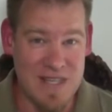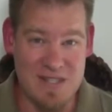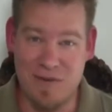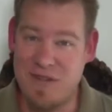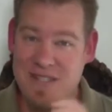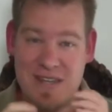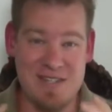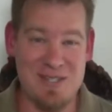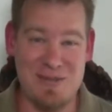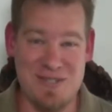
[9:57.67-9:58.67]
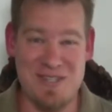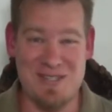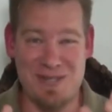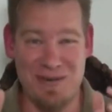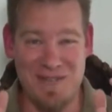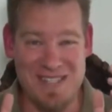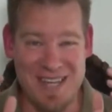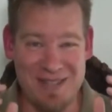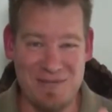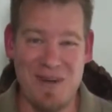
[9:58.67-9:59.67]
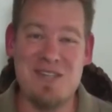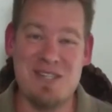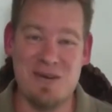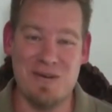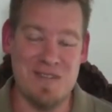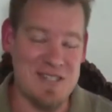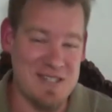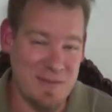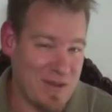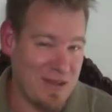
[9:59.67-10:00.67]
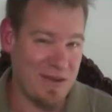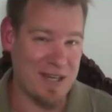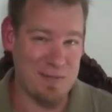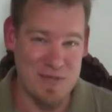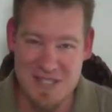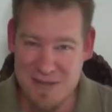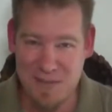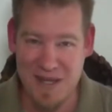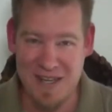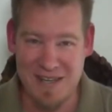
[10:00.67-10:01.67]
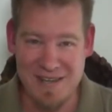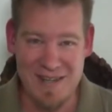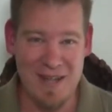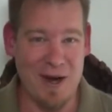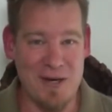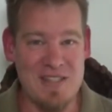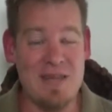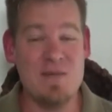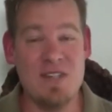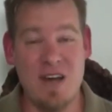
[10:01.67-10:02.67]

So if this sounds interesting to you, if this sounds fun to you, if this is something you'd like to participate in, our team is